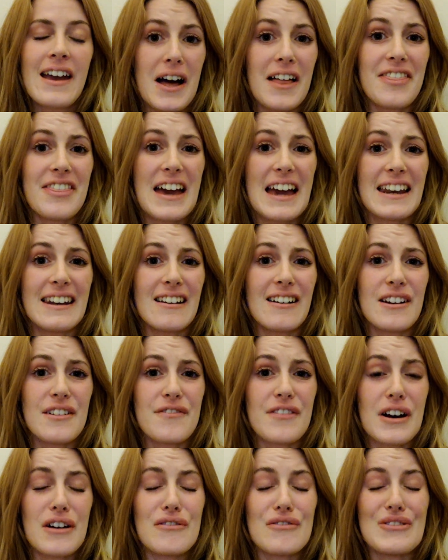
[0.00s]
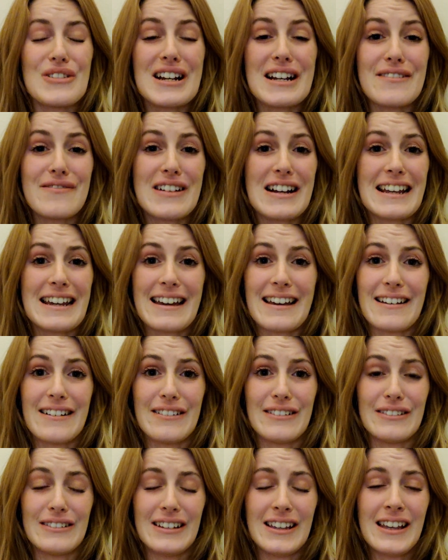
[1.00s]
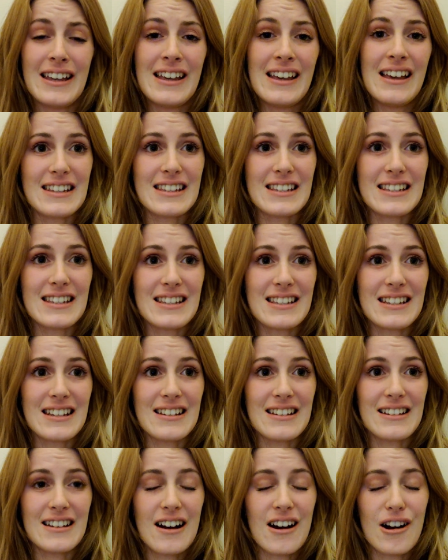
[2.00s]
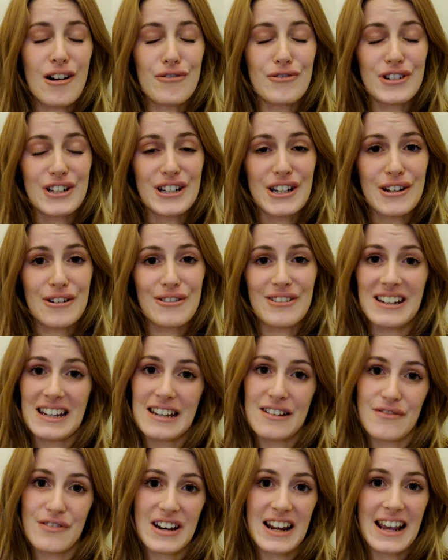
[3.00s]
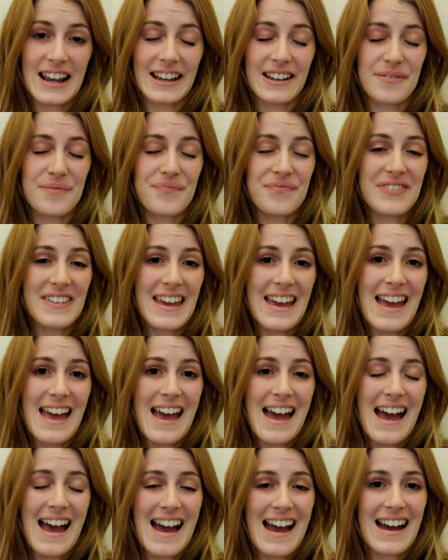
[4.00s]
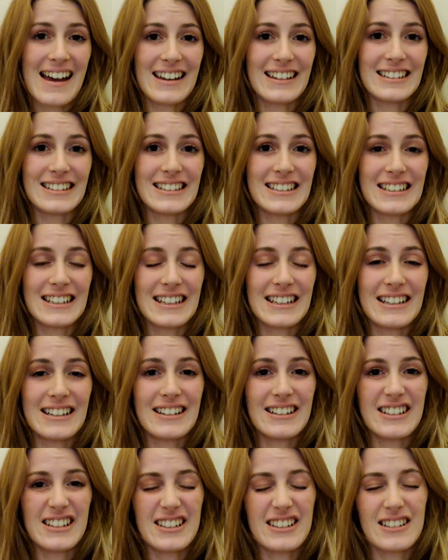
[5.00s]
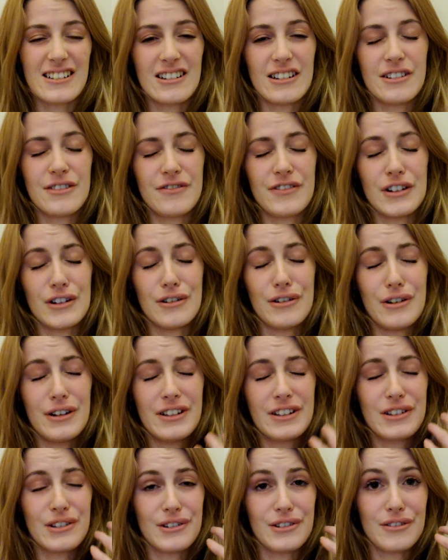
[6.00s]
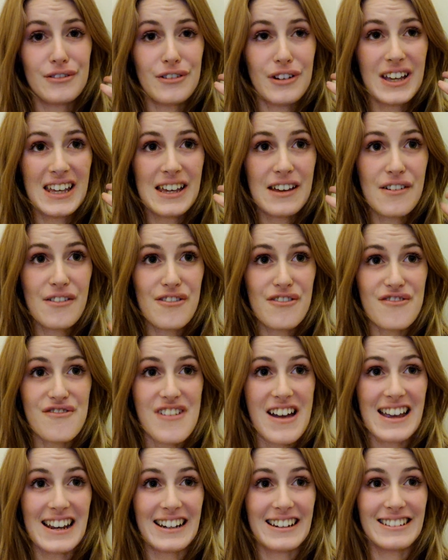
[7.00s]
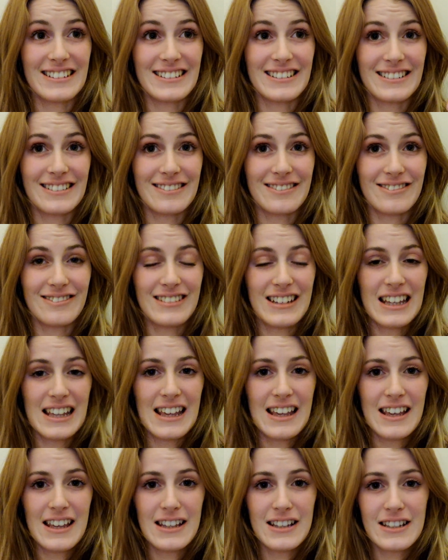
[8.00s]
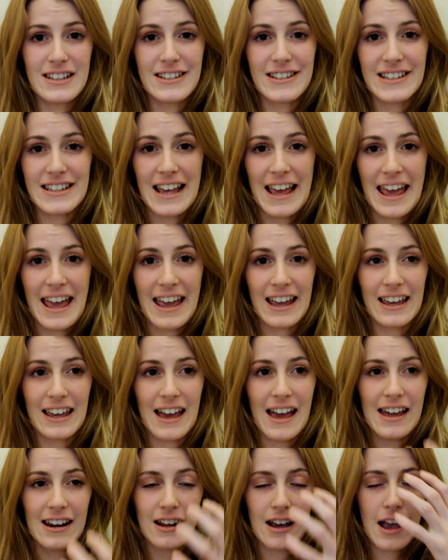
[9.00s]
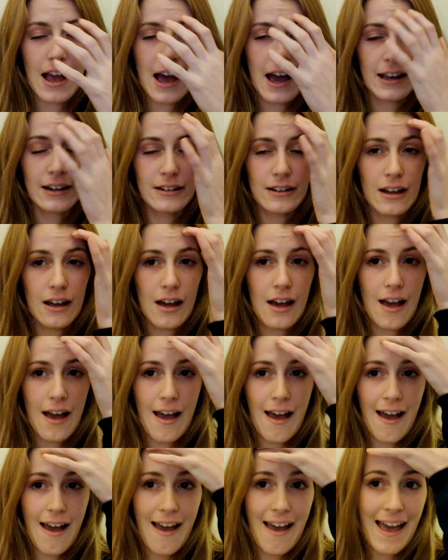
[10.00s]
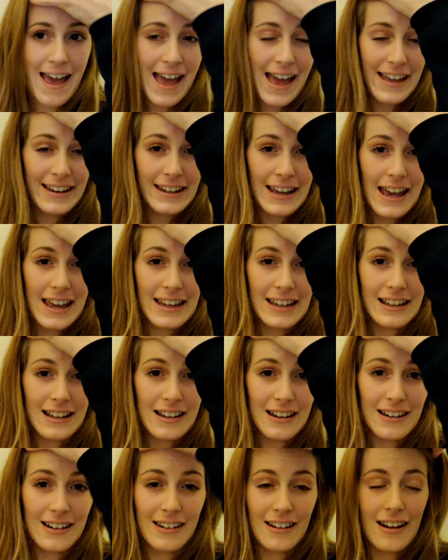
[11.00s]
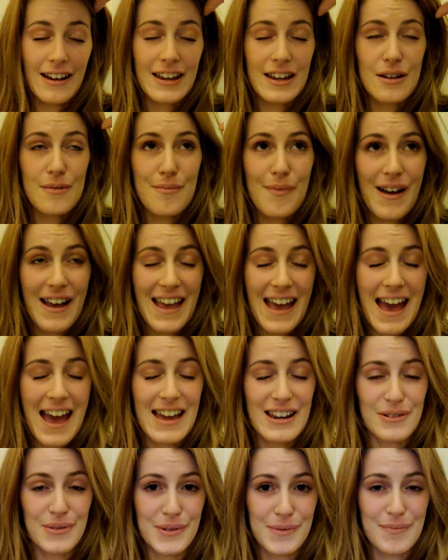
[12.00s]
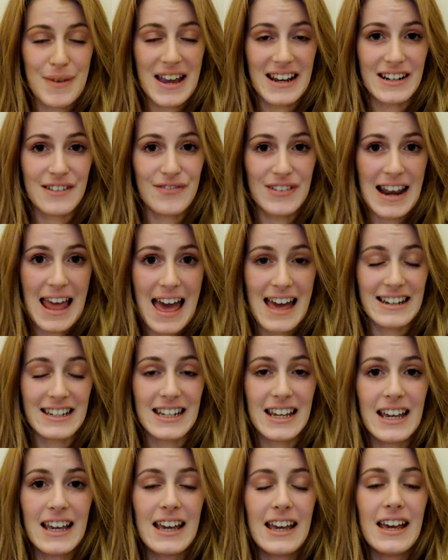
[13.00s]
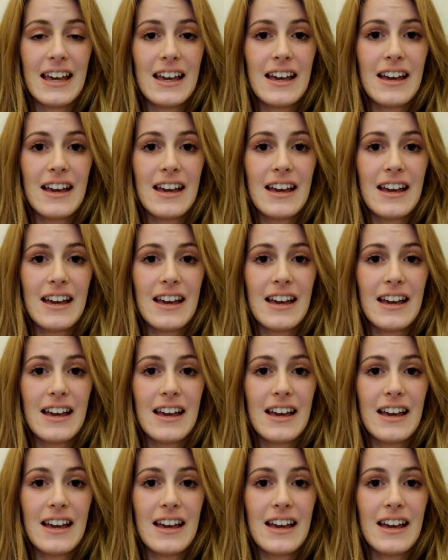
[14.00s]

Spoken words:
But then I felt really, really ill this evening, and I just started to feel sort of faint and sick, and I had a headache like my head was made of lead.